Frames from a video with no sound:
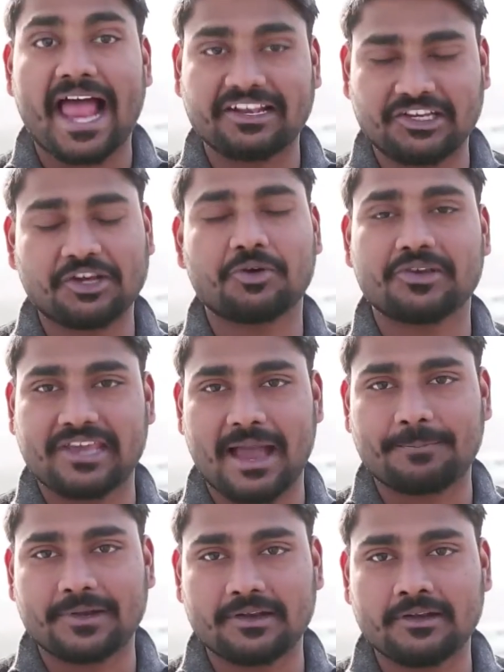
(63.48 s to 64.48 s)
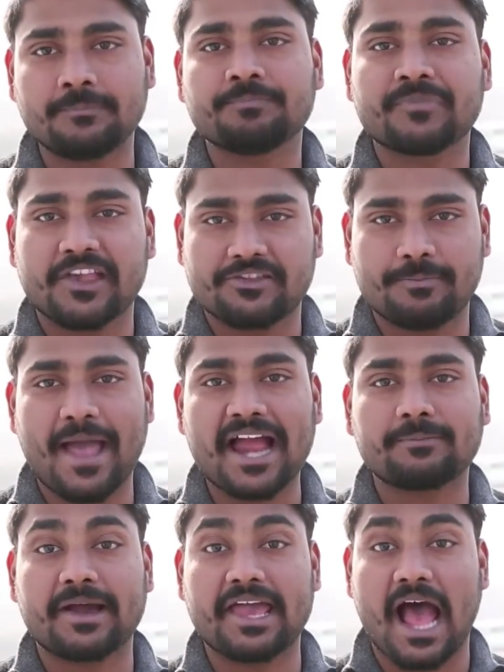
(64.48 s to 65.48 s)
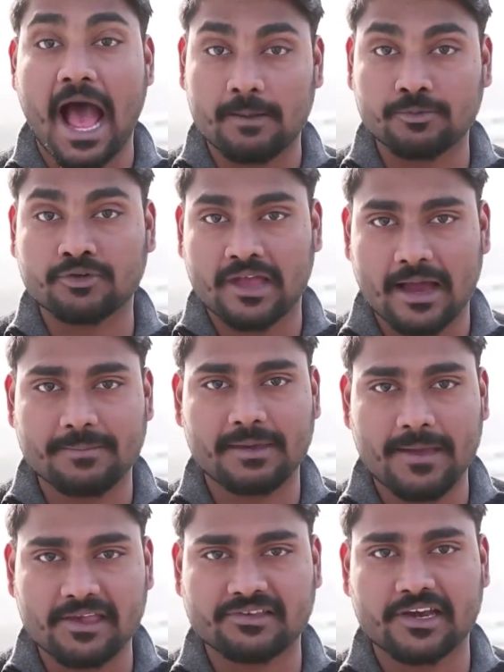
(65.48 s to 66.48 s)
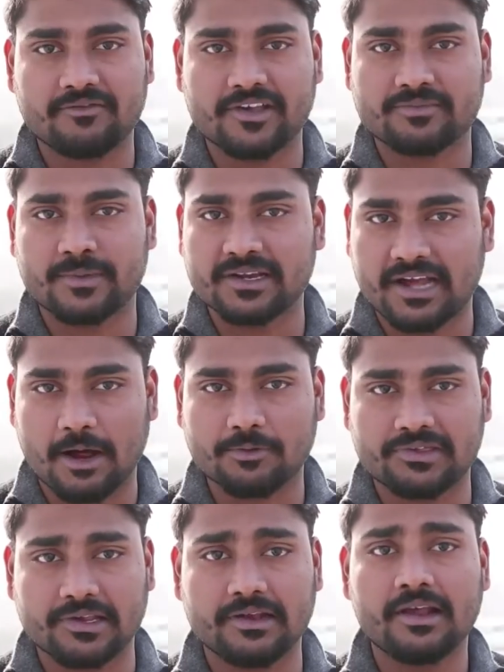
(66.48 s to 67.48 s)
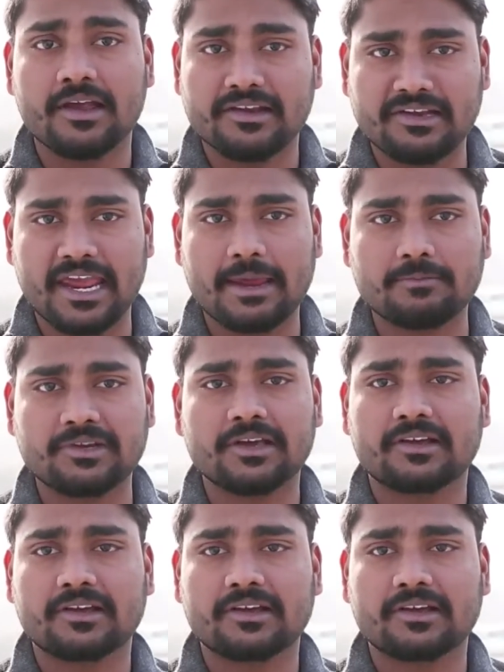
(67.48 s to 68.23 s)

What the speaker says: Altico Capital is backed by an Abu Dhabi-based investment council named